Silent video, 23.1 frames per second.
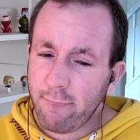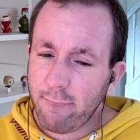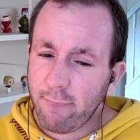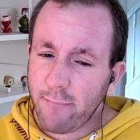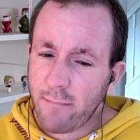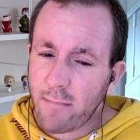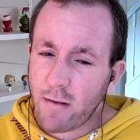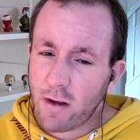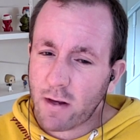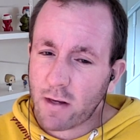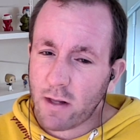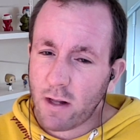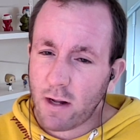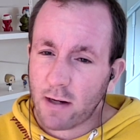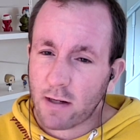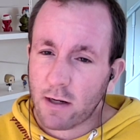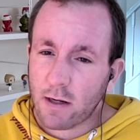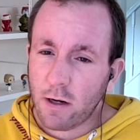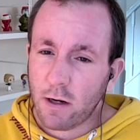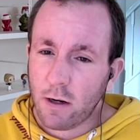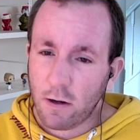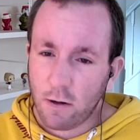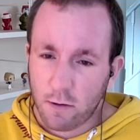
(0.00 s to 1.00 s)
So that's
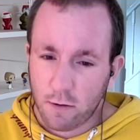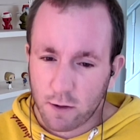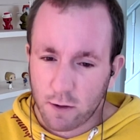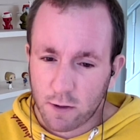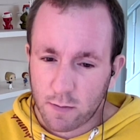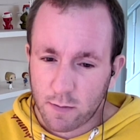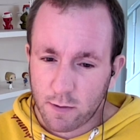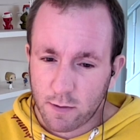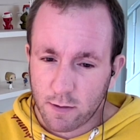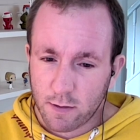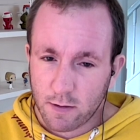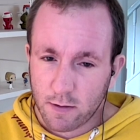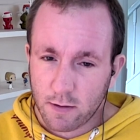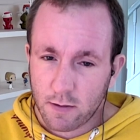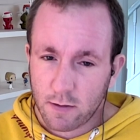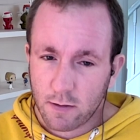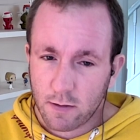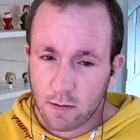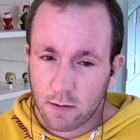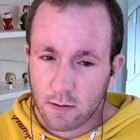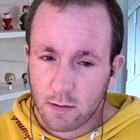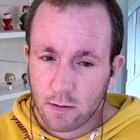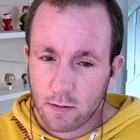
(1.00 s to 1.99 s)
her husband.
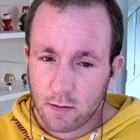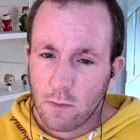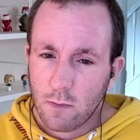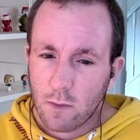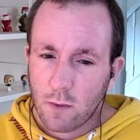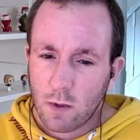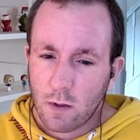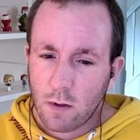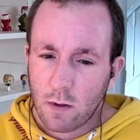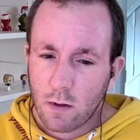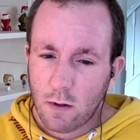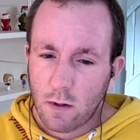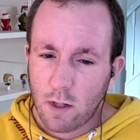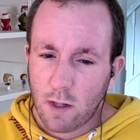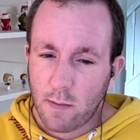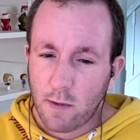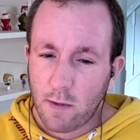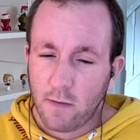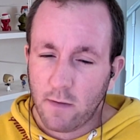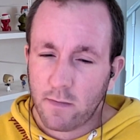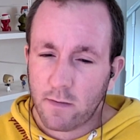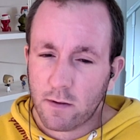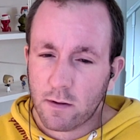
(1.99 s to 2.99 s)
Are they
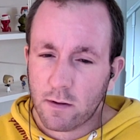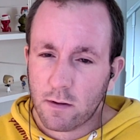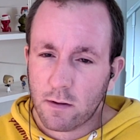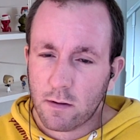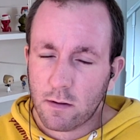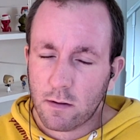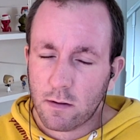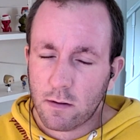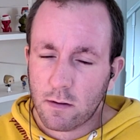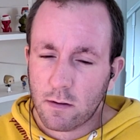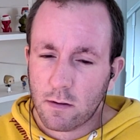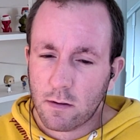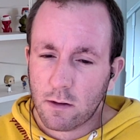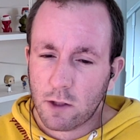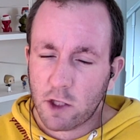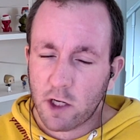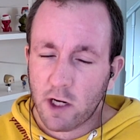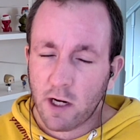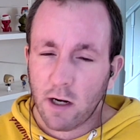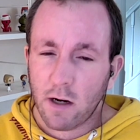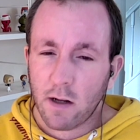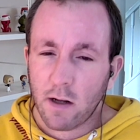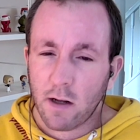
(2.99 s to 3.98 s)
both
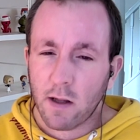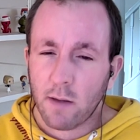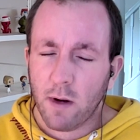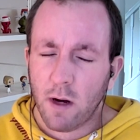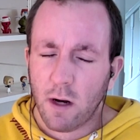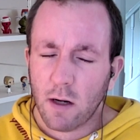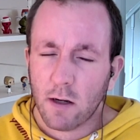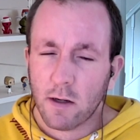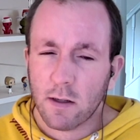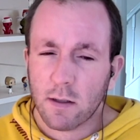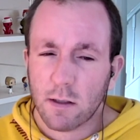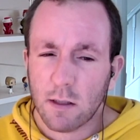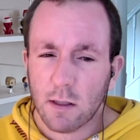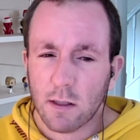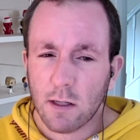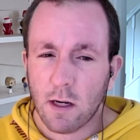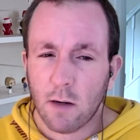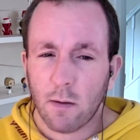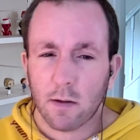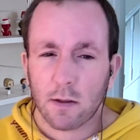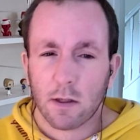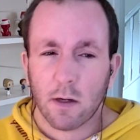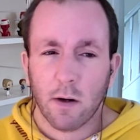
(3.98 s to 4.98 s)
cheating on their partners? Is that
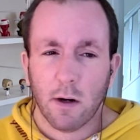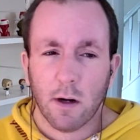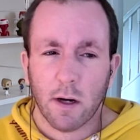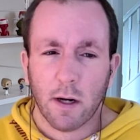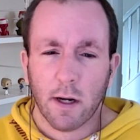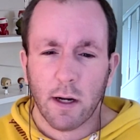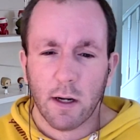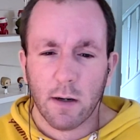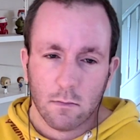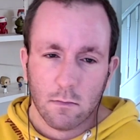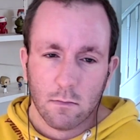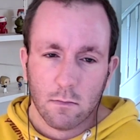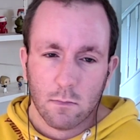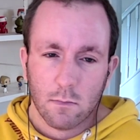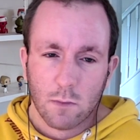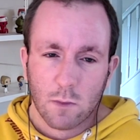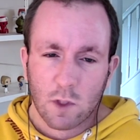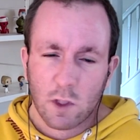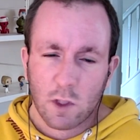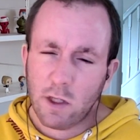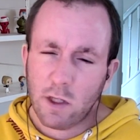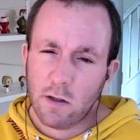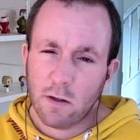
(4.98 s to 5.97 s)
what's going on here?
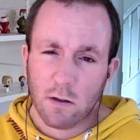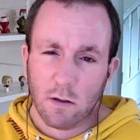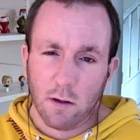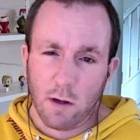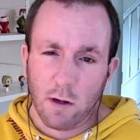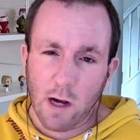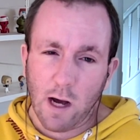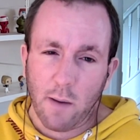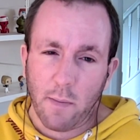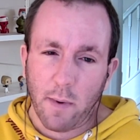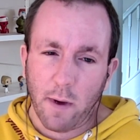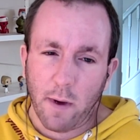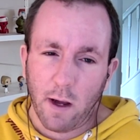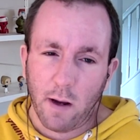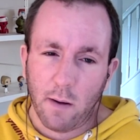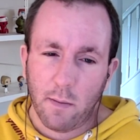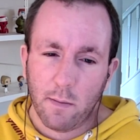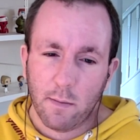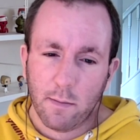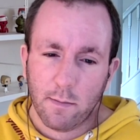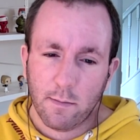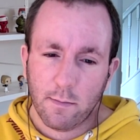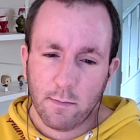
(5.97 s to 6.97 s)
She doesn't look happy.
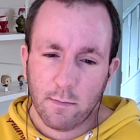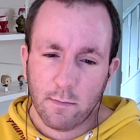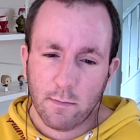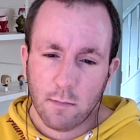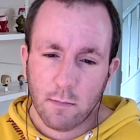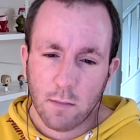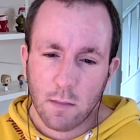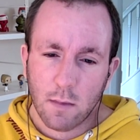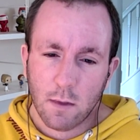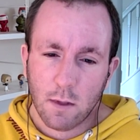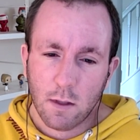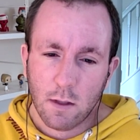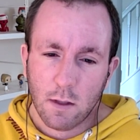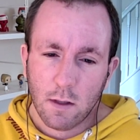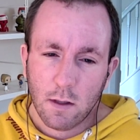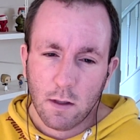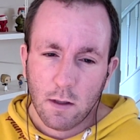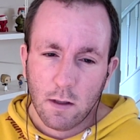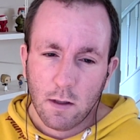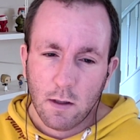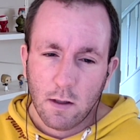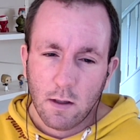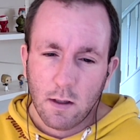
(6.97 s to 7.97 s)

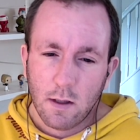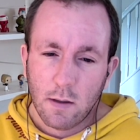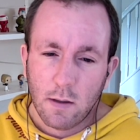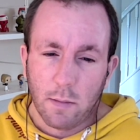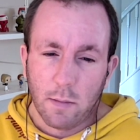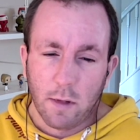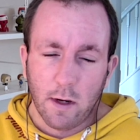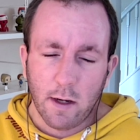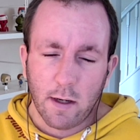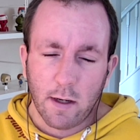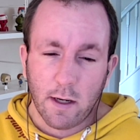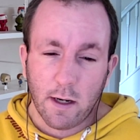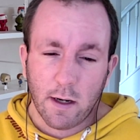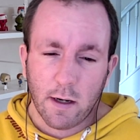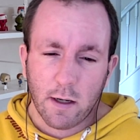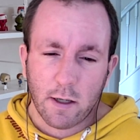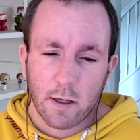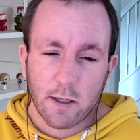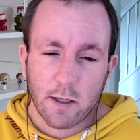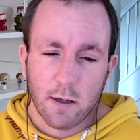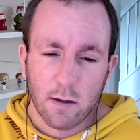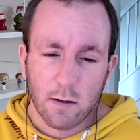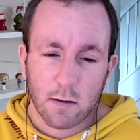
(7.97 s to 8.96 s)
But at dinner,
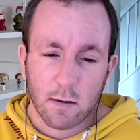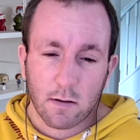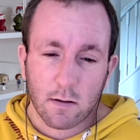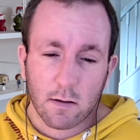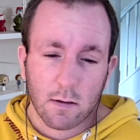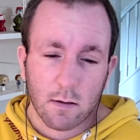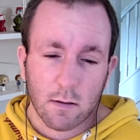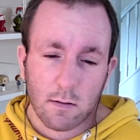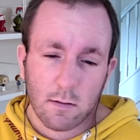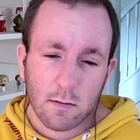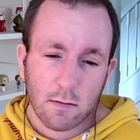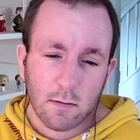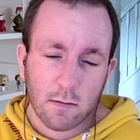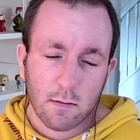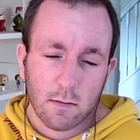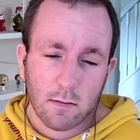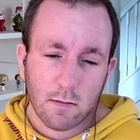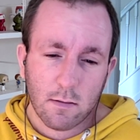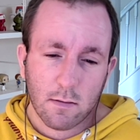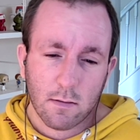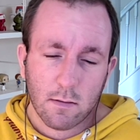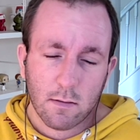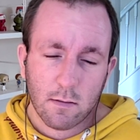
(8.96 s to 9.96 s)
she looked
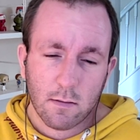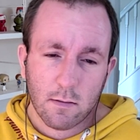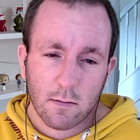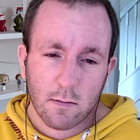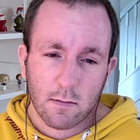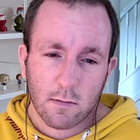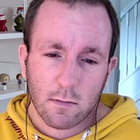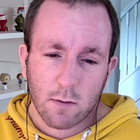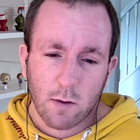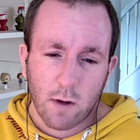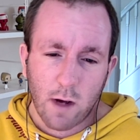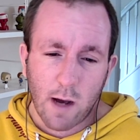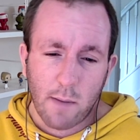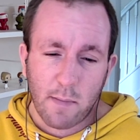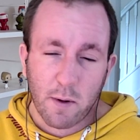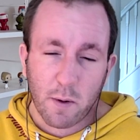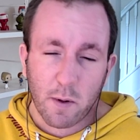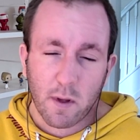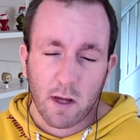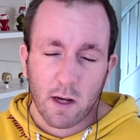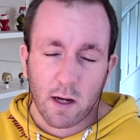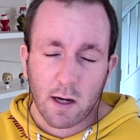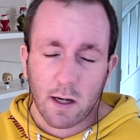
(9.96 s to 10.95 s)
quite happy with
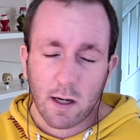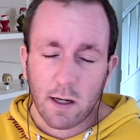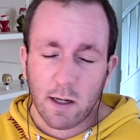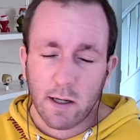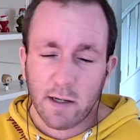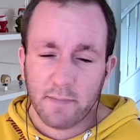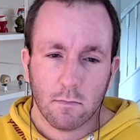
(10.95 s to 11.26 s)
that guy.